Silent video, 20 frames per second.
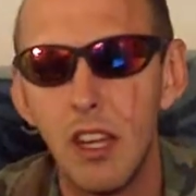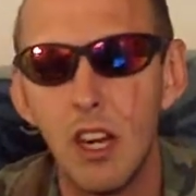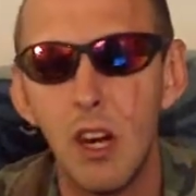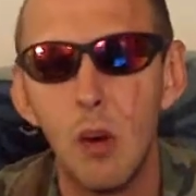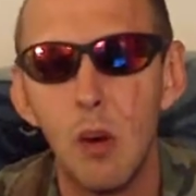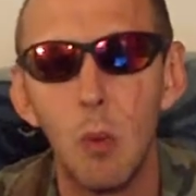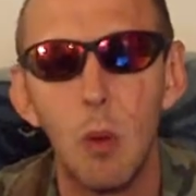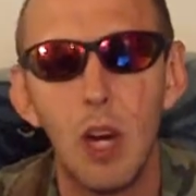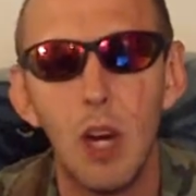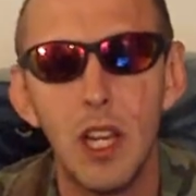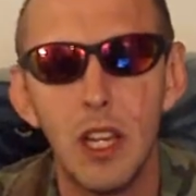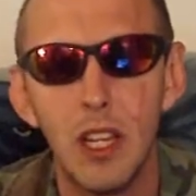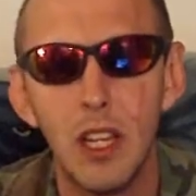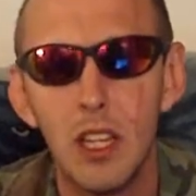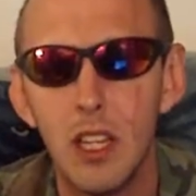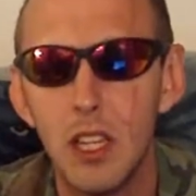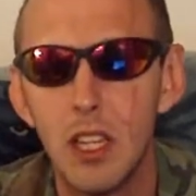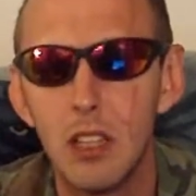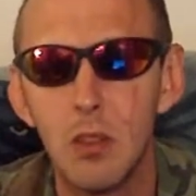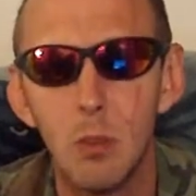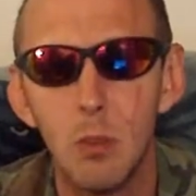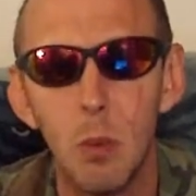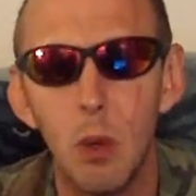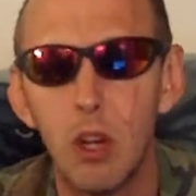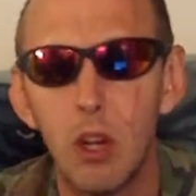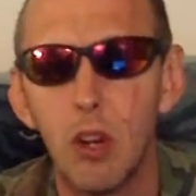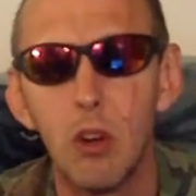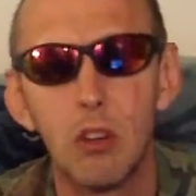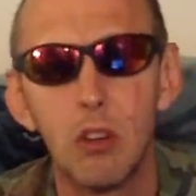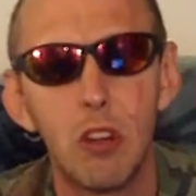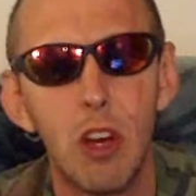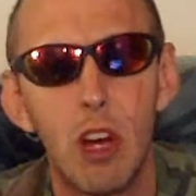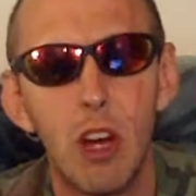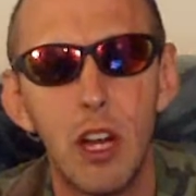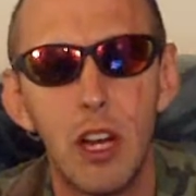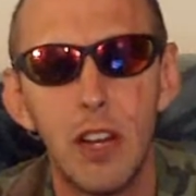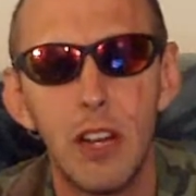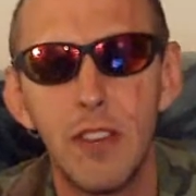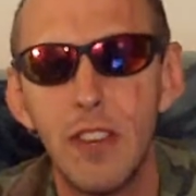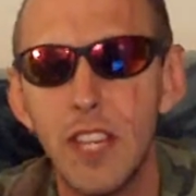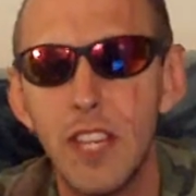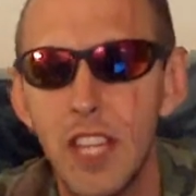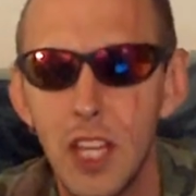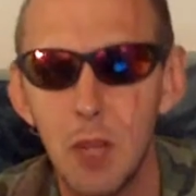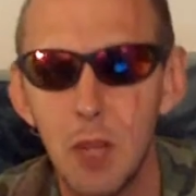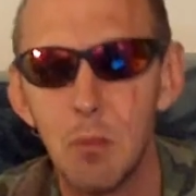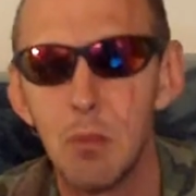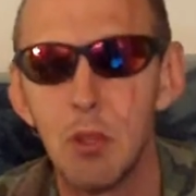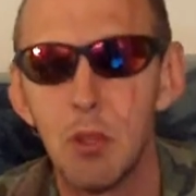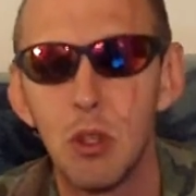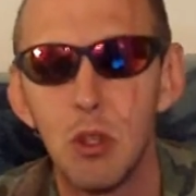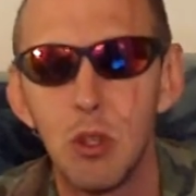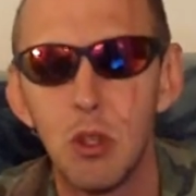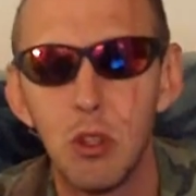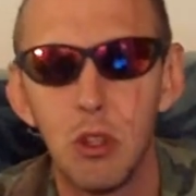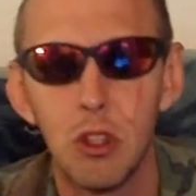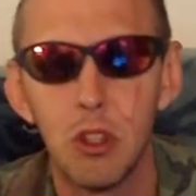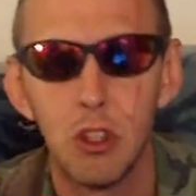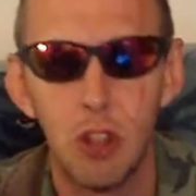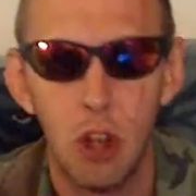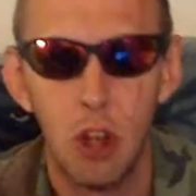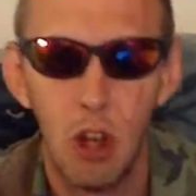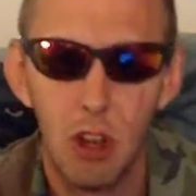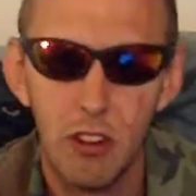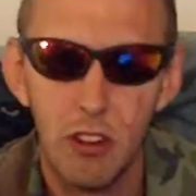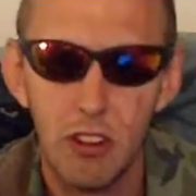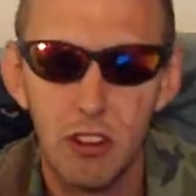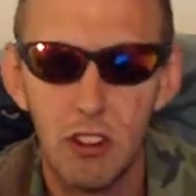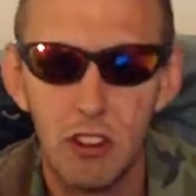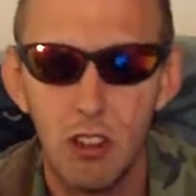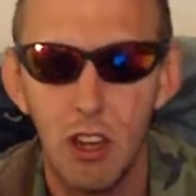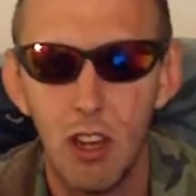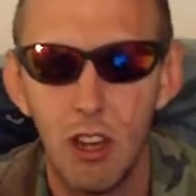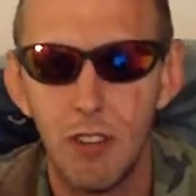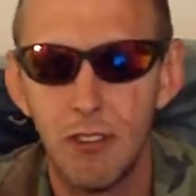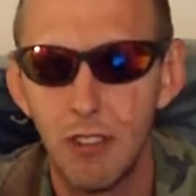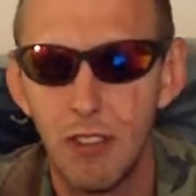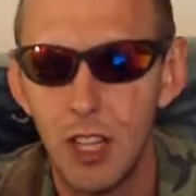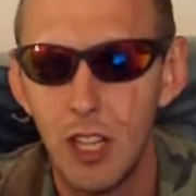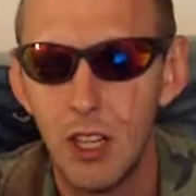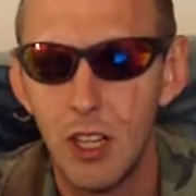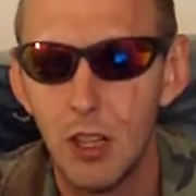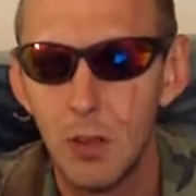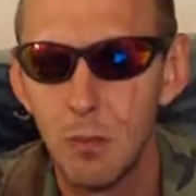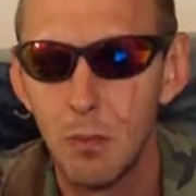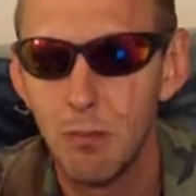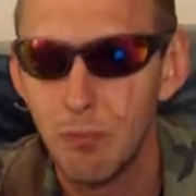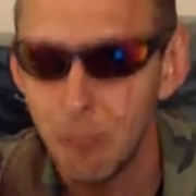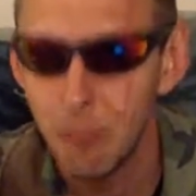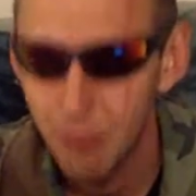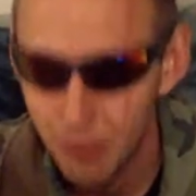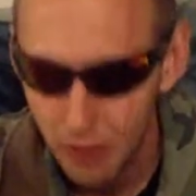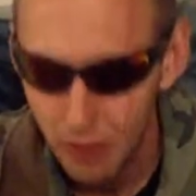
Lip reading: You know, what goes on in the temples, all this stuff, you know.